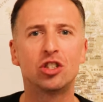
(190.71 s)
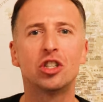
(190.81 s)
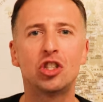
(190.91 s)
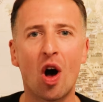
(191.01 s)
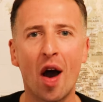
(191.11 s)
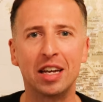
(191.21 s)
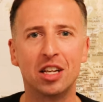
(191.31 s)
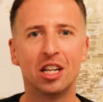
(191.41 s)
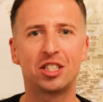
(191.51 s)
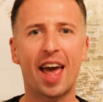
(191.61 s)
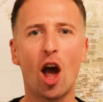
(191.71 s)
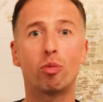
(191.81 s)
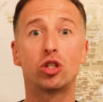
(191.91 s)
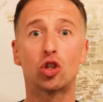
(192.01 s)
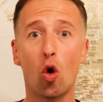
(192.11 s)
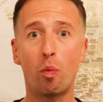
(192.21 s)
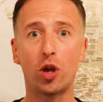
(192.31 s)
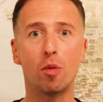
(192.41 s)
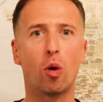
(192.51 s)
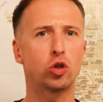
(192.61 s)
designed to help school
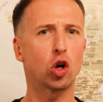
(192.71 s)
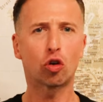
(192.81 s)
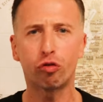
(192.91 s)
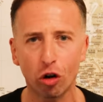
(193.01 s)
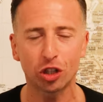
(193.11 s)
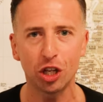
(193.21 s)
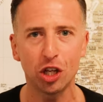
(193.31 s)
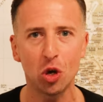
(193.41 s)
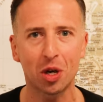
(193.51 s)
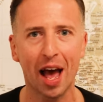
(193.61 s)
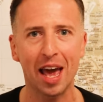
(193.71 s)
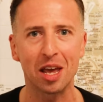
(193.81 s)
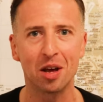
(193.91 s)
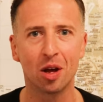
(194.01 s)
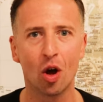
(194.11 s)
pupils across the UK